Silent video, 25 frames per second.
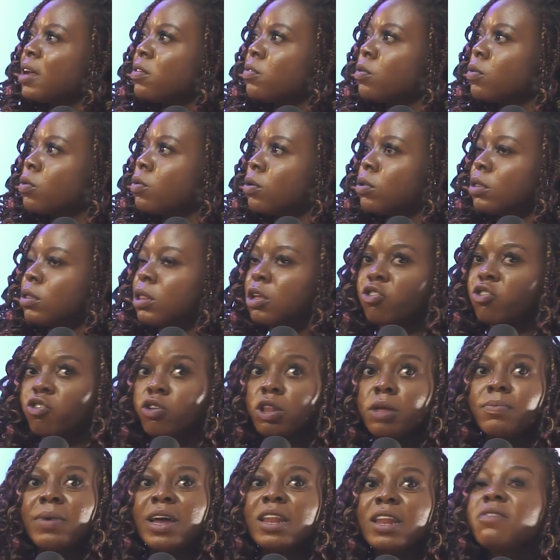been in the title
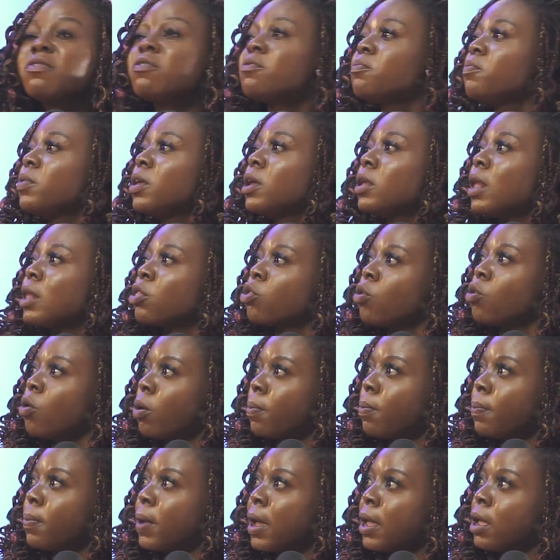contention. They might even
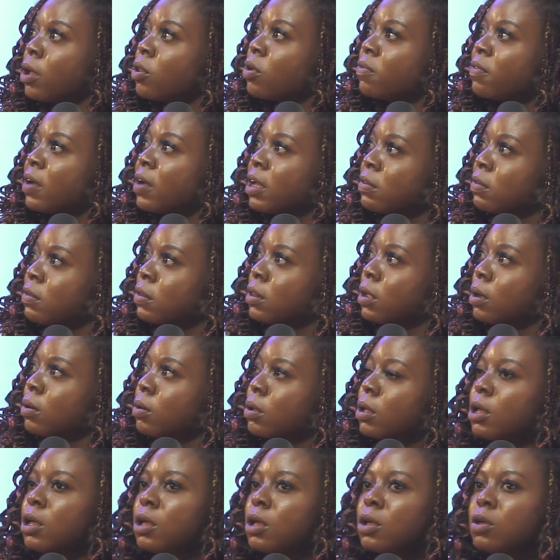be top ahead of
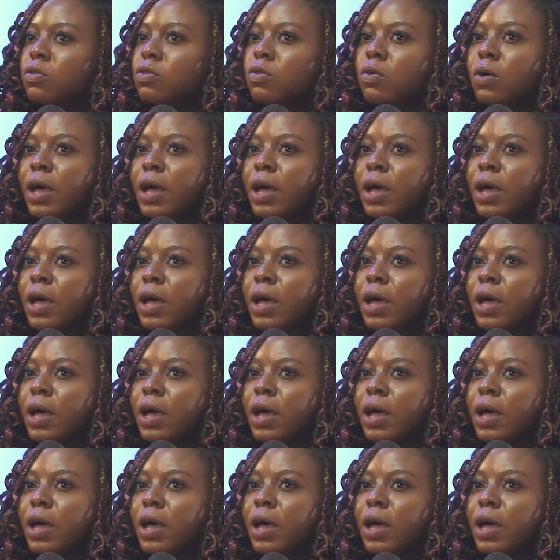us now.